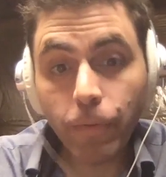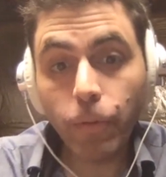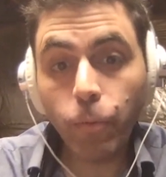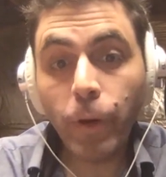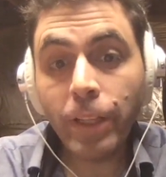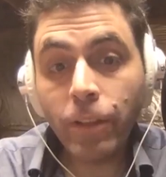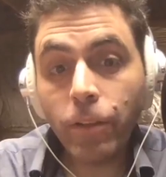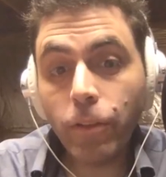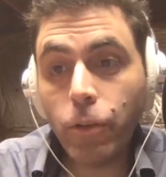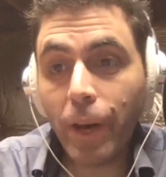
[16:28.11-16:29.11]

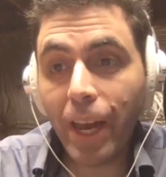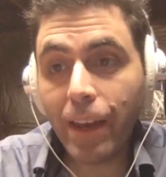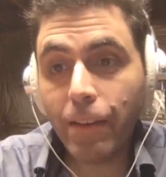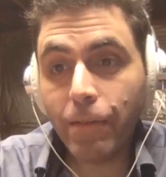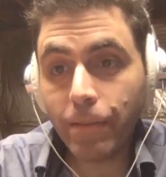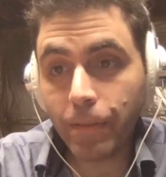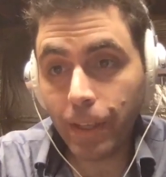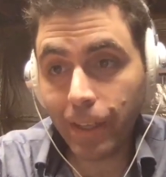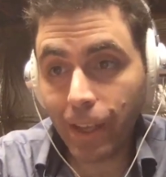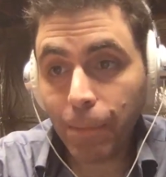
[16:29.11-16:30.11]
when you have
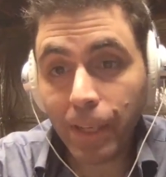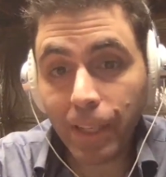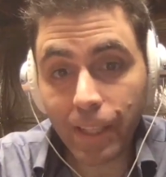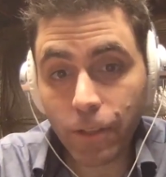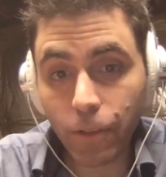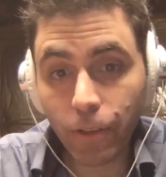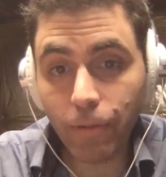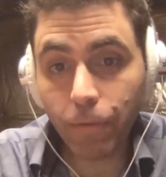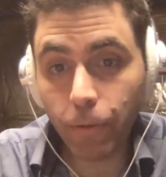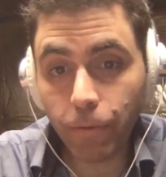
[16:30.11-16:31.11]
a company that's
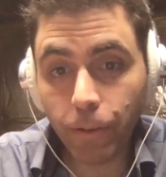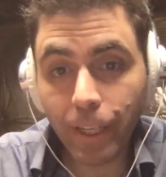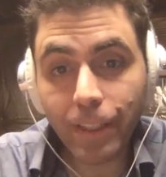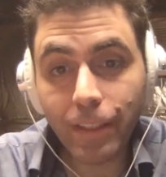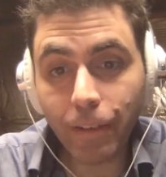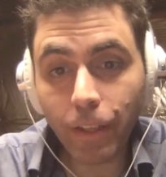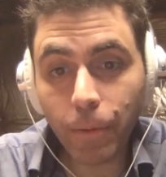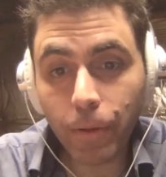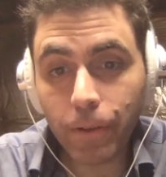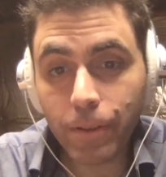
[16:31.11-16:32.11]
looking for front end
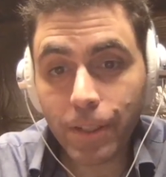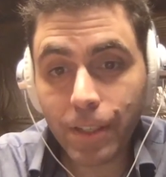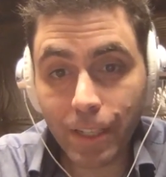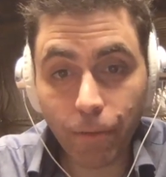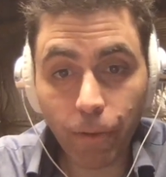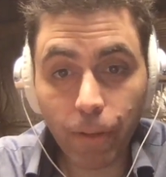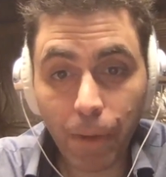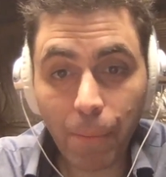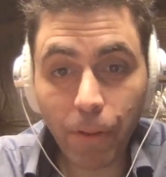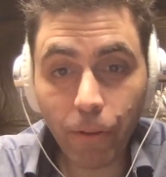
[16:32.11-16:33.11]
developers, that's a really
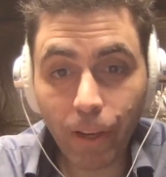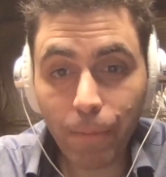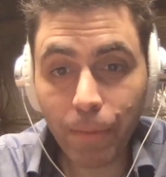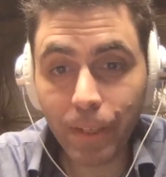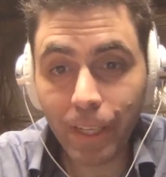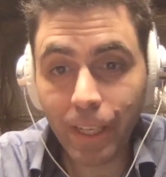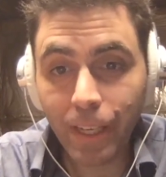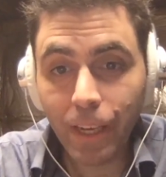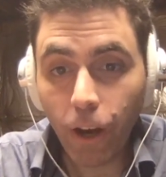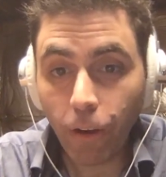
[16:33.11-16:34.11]
popular company.
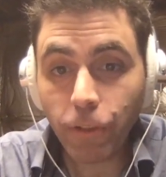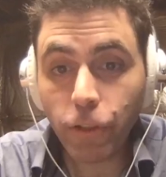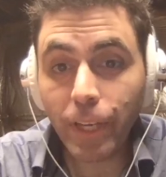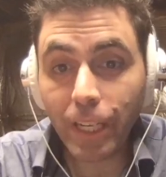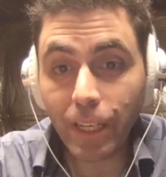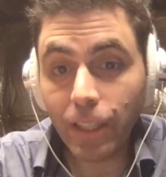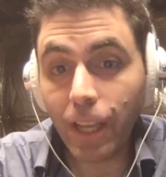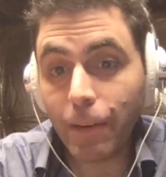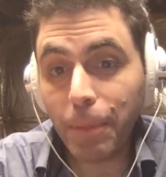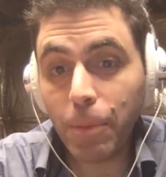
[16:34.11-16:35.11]
Often you get a
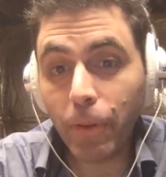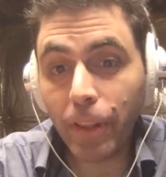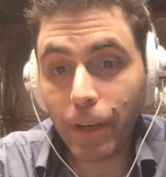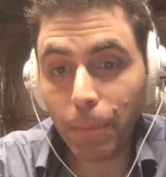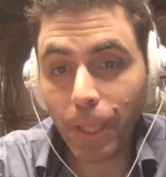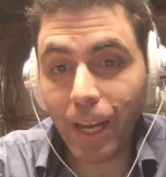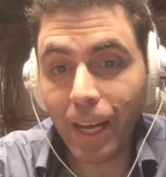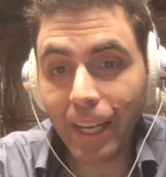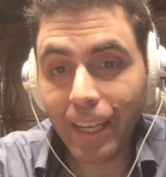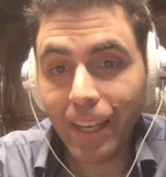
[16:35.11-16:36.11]
lot of people that
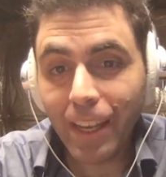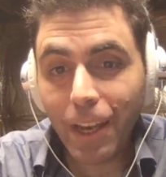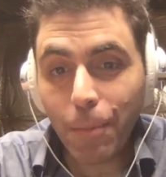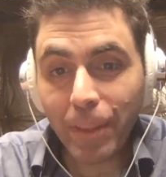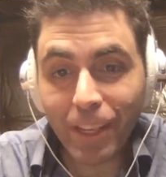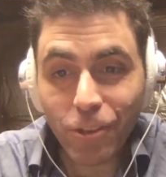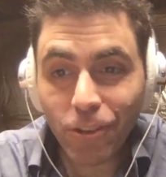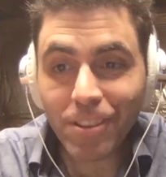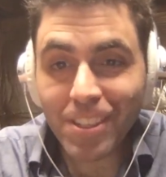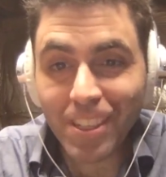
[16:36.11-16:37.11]
apply, but that
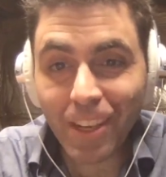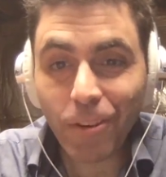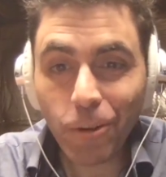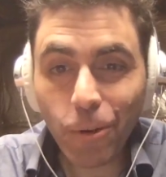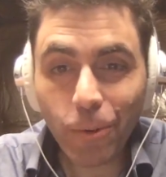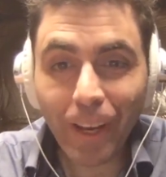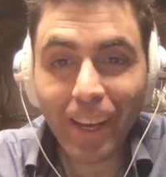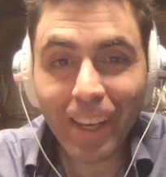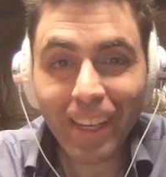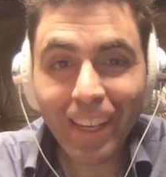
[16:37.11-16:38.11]
shouldn't scare you
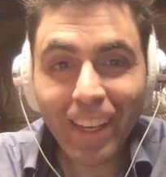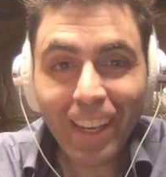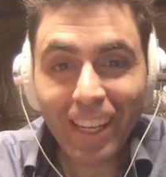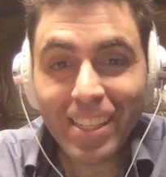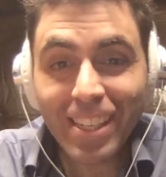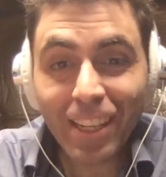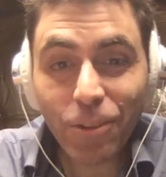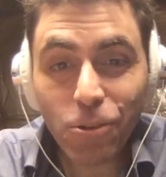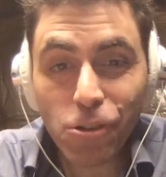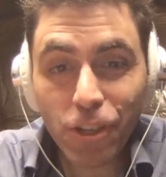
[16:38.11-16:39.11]
away. Instead,
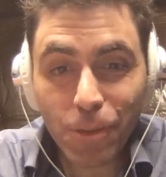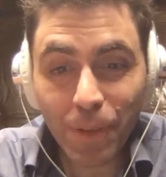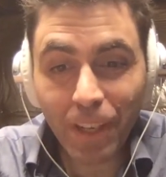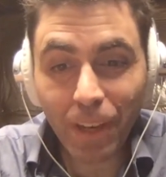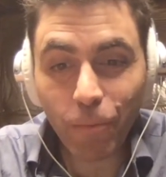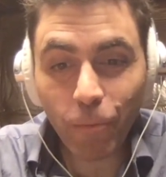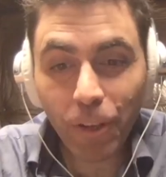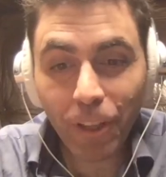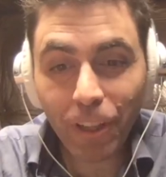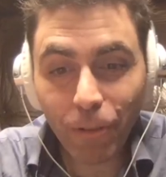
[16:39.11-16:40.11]
you should just become
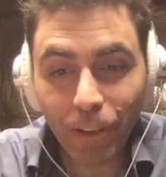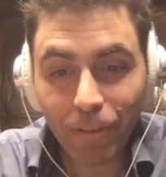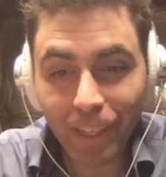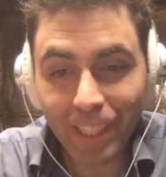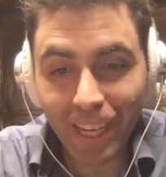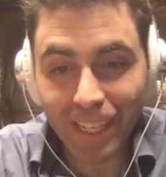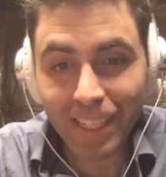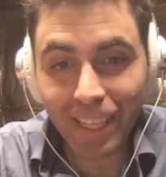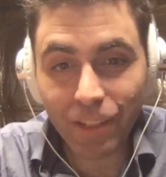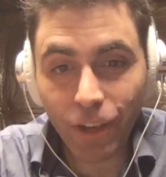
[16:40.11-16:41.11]
really, really
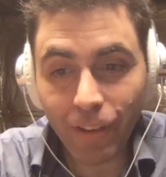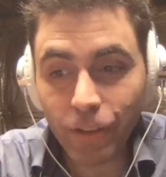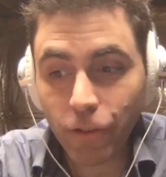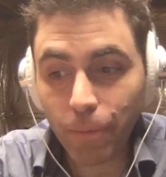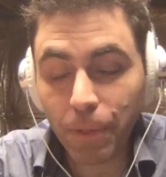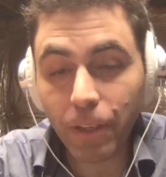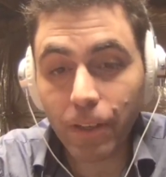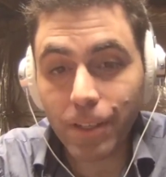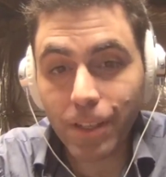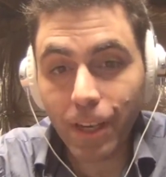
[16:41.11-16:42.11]
fantastic at JavaScript,
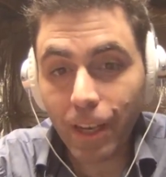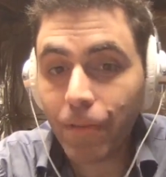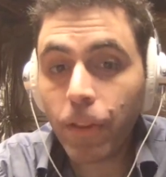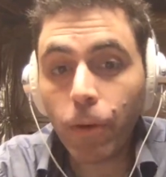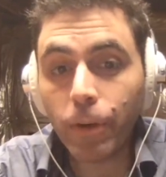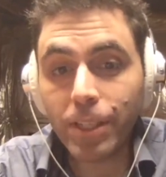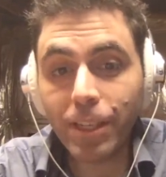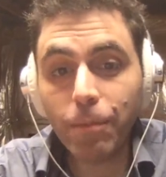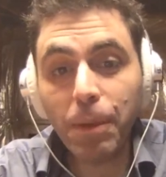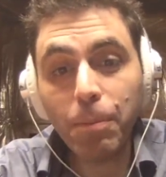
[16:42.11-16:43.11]
because even though a
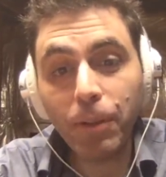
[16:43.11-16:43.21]
ton of people